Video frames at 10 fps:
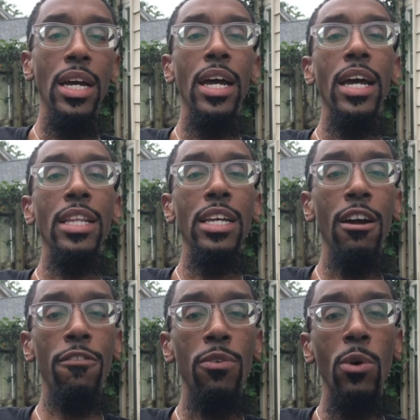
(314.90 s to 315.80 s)
and
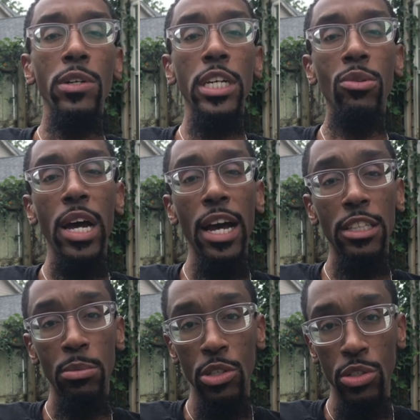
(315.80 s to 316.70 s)
therefore there would have
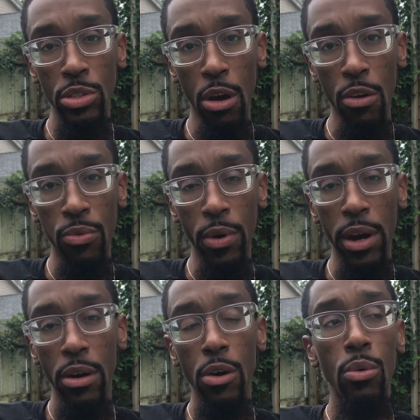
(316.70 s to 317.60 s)
to be
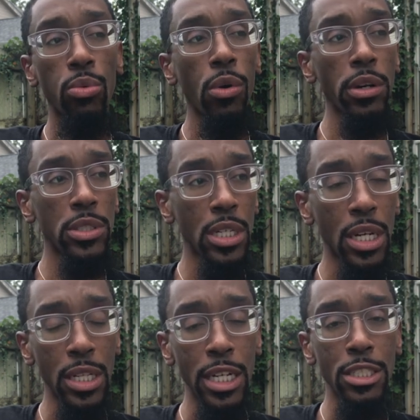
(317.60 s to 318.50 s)
software or royalty
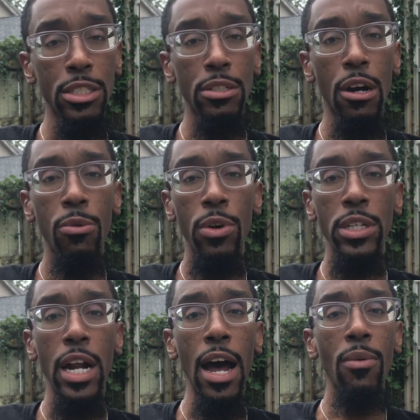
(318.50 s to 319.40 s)
collection software
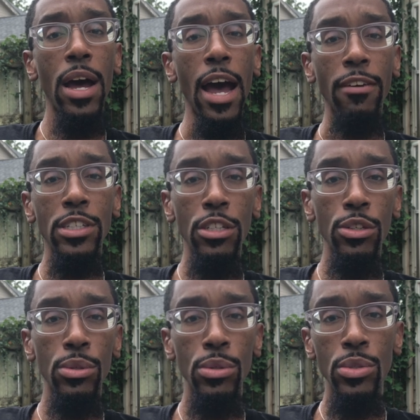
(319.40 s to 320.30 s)
that I would have to
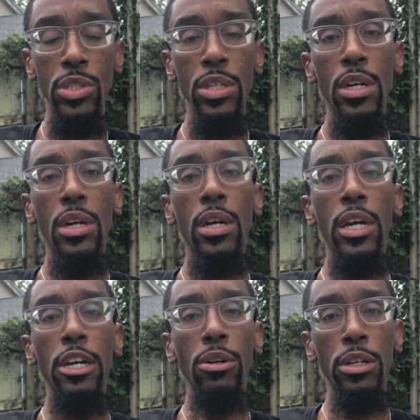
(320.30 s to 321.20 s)
use
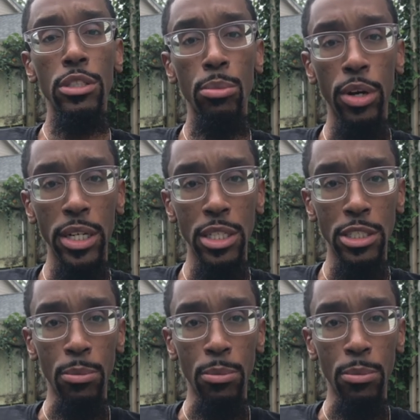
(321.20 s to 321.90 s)
in order to break this